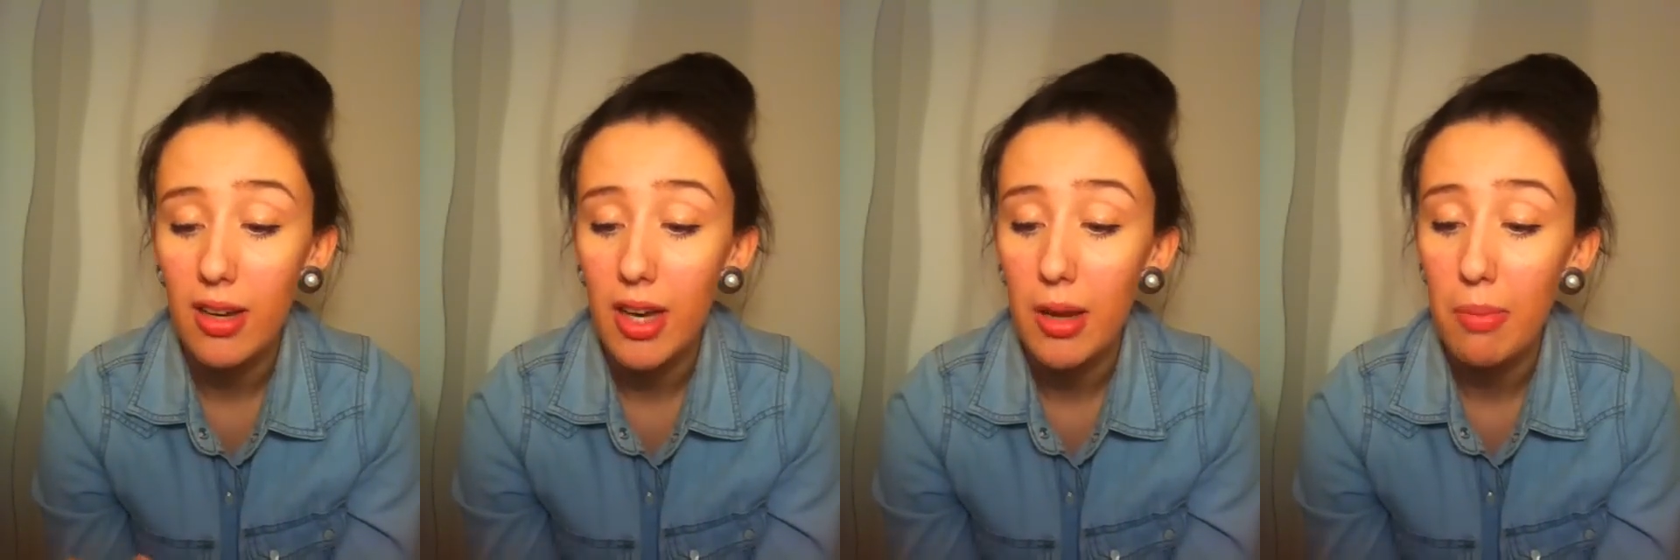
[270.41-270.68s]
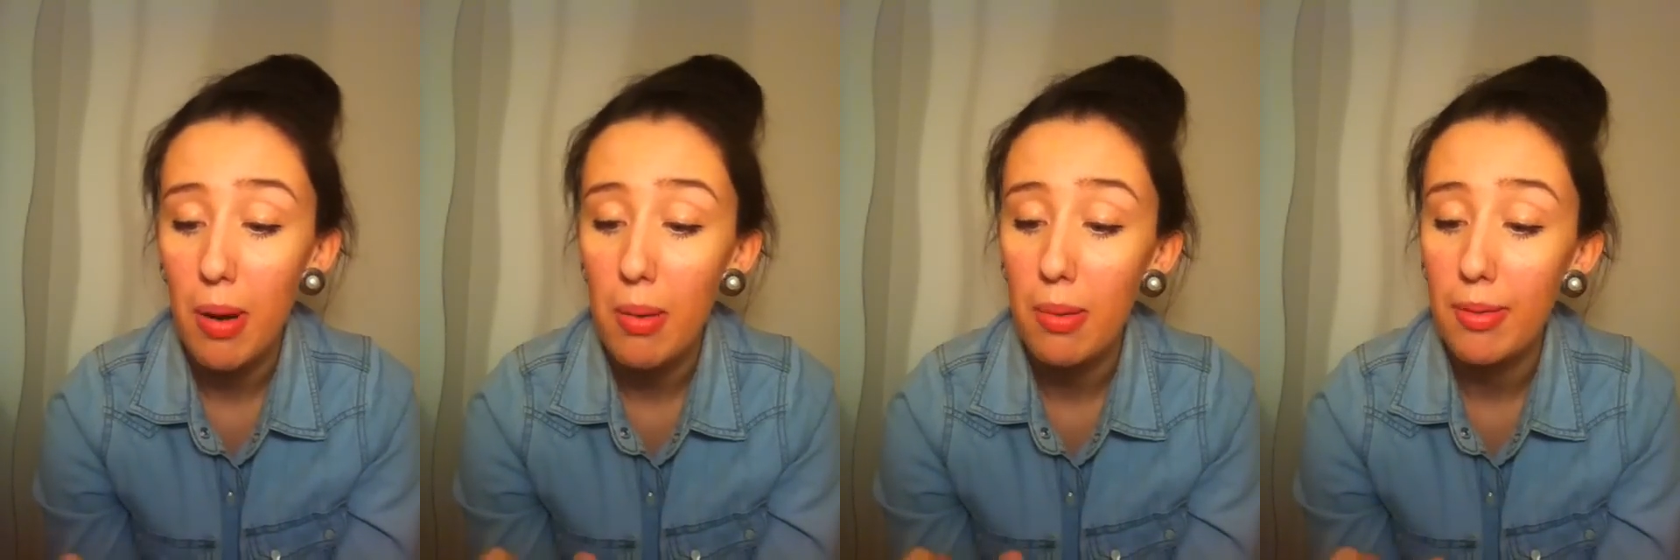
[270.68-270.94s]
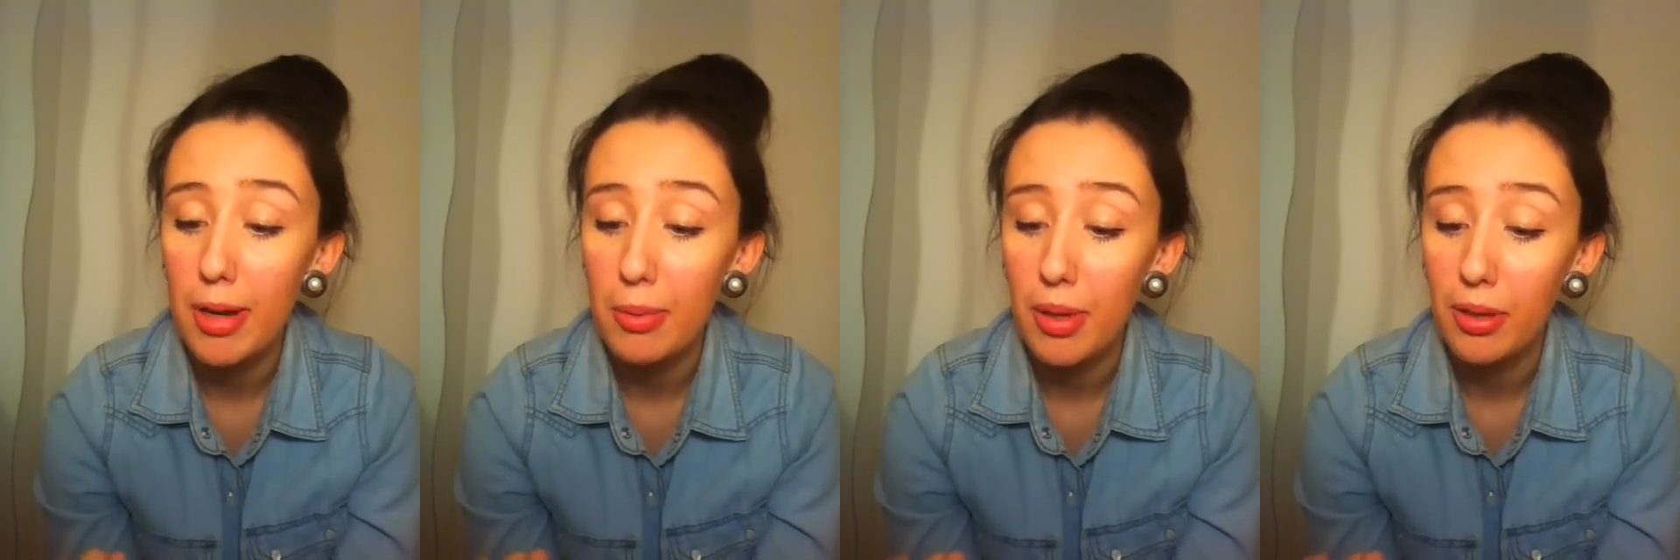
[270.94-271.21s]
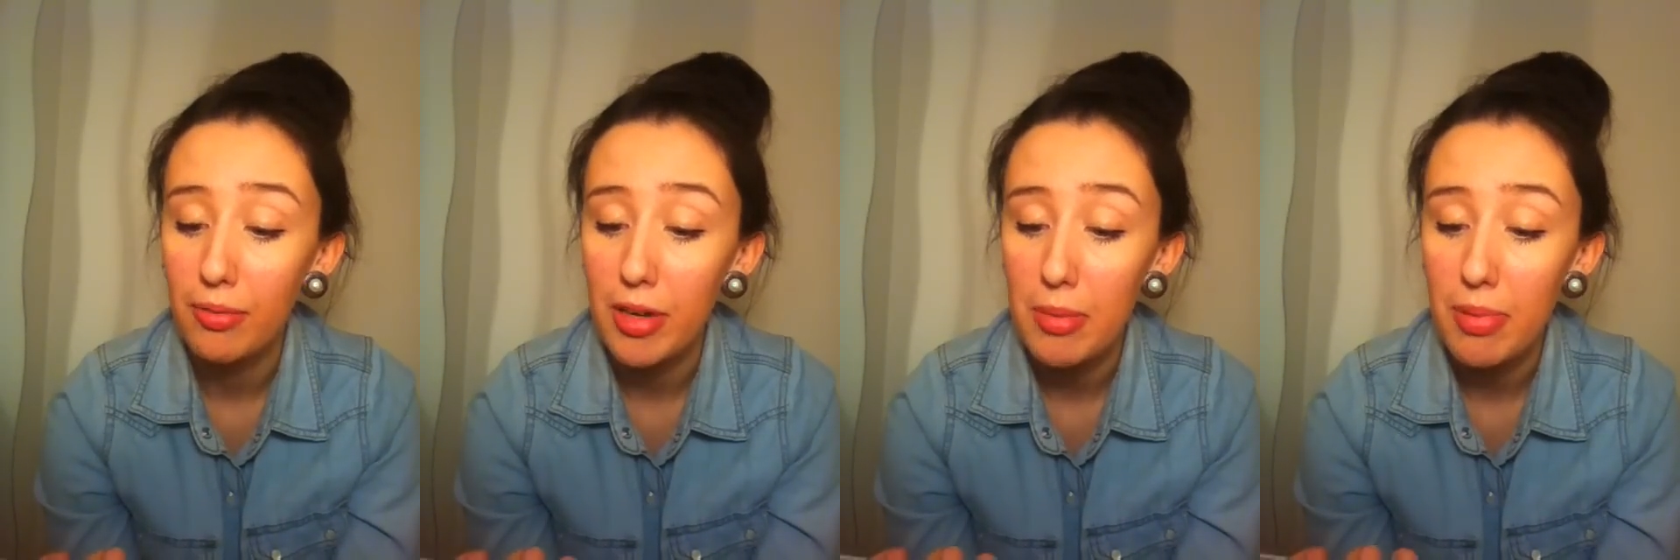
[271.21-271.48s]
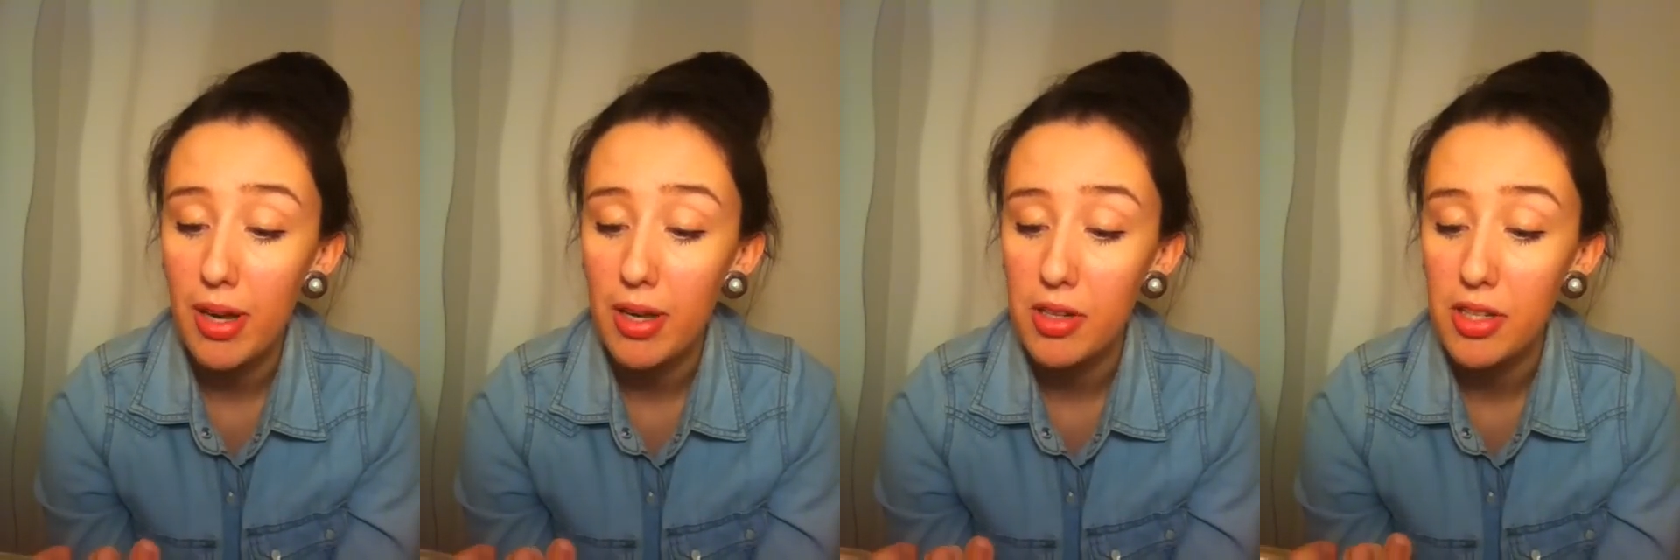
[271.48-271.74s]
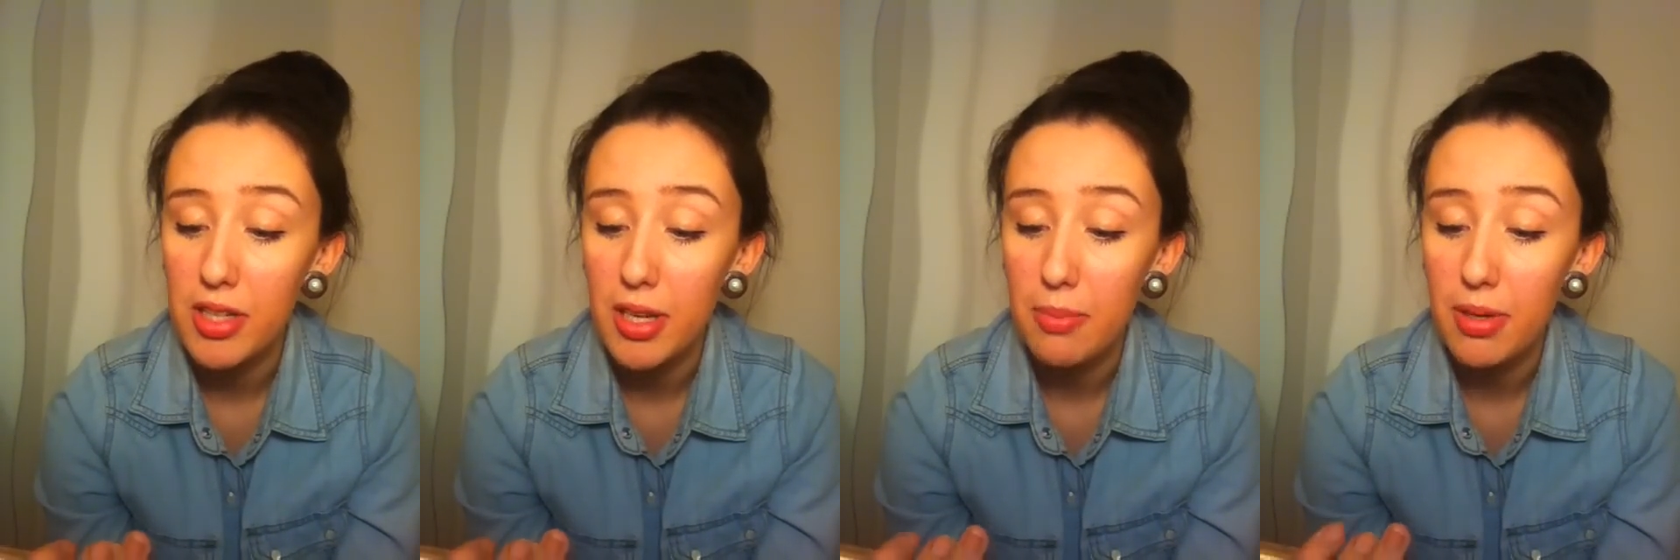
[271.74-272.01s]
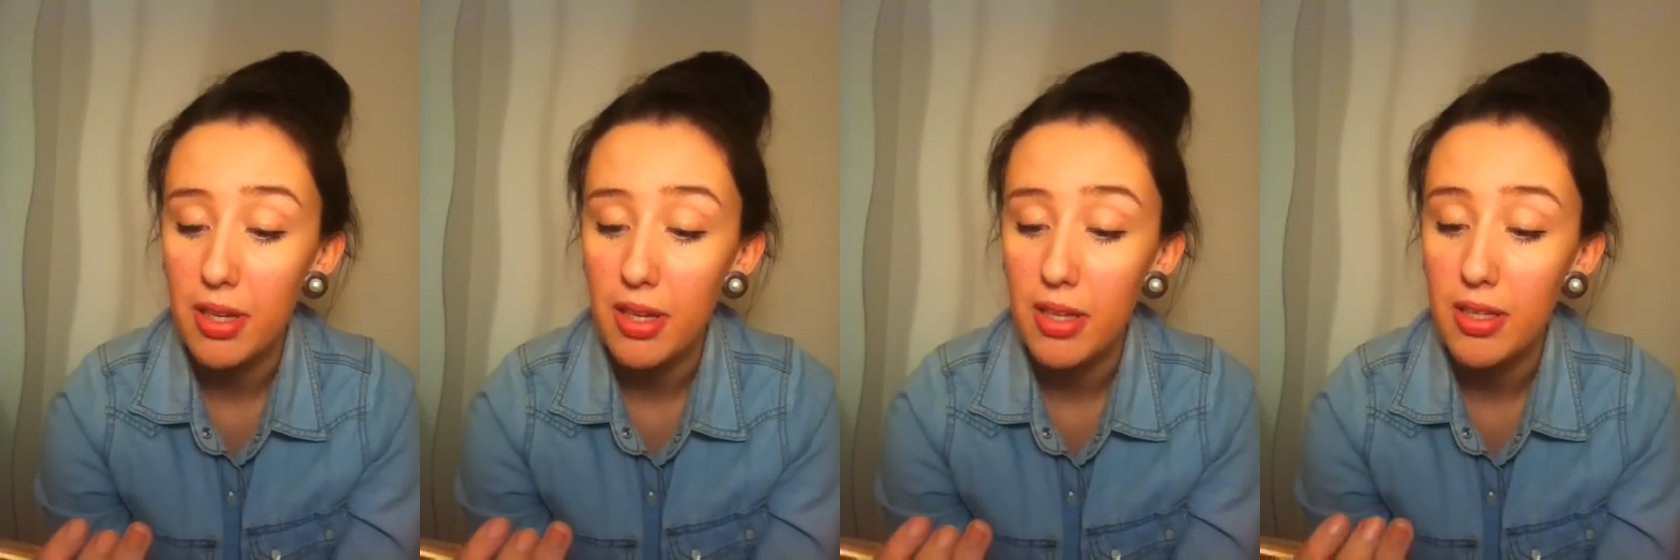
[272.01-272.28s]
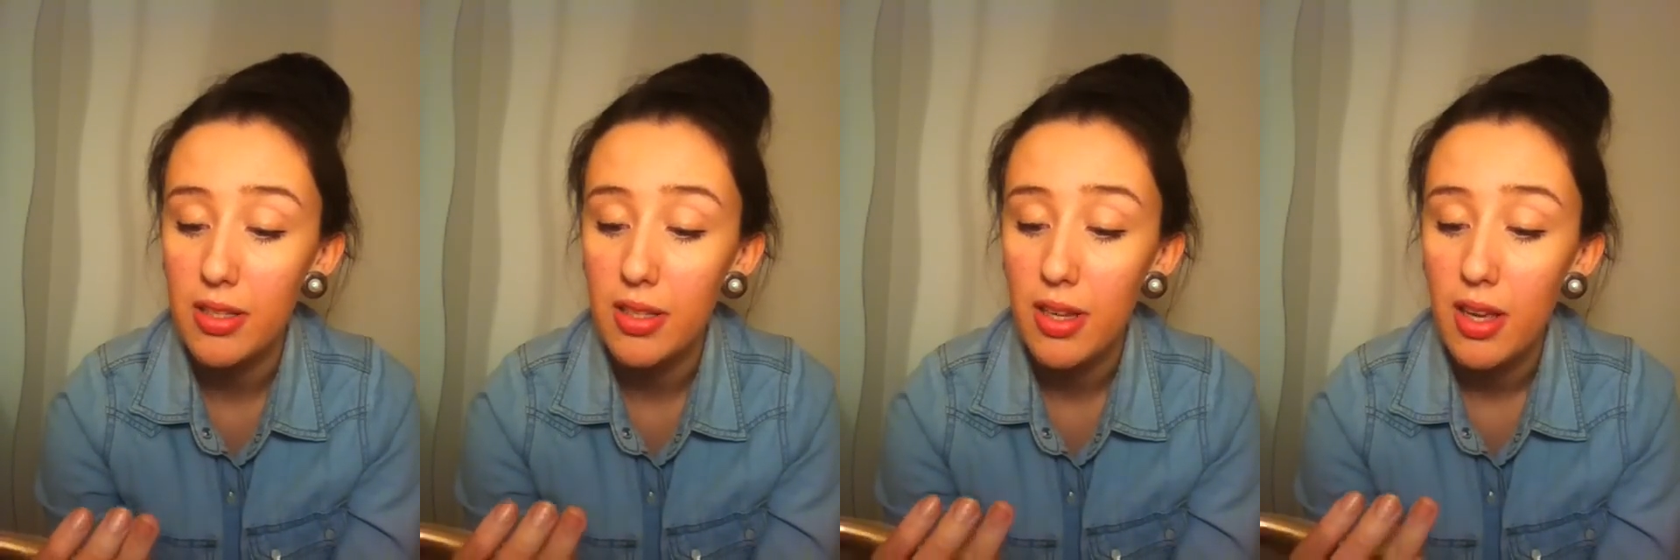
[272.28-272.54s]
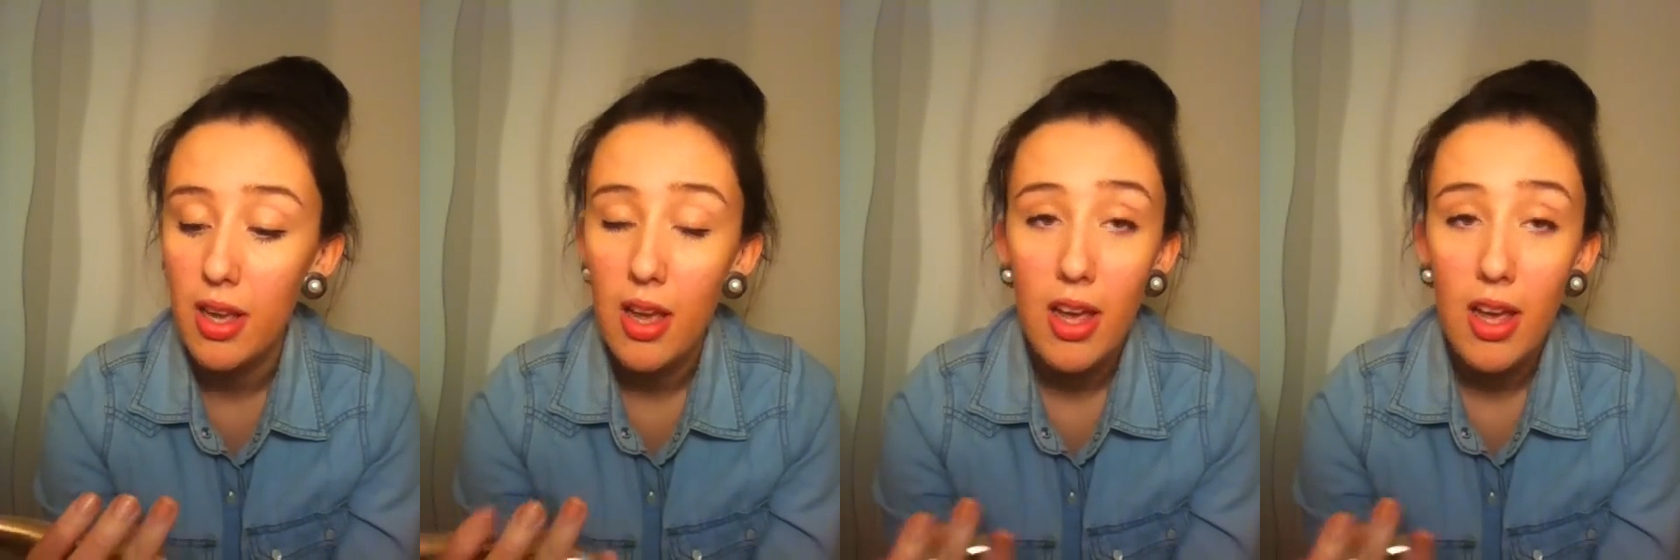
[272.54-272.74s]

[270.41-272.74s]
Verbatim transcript: I probably will repurchase it because